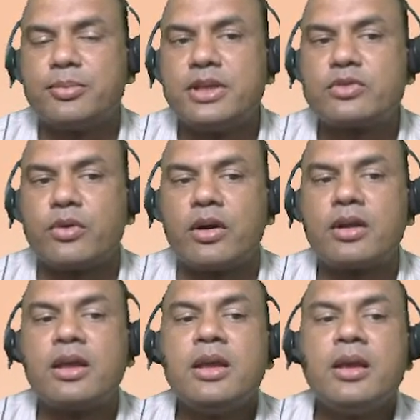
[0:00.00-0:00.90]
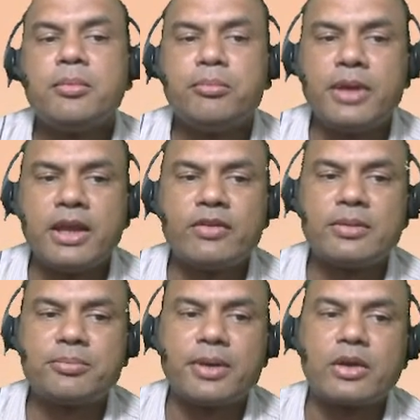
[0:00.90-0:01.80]
Means what? B
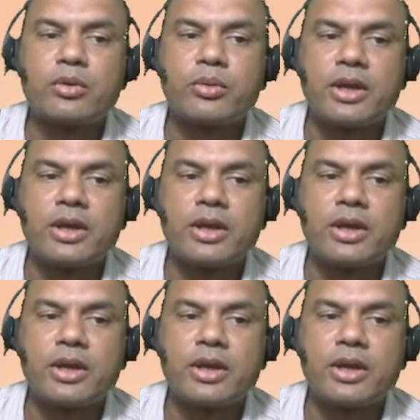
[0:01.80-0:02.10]
will pay to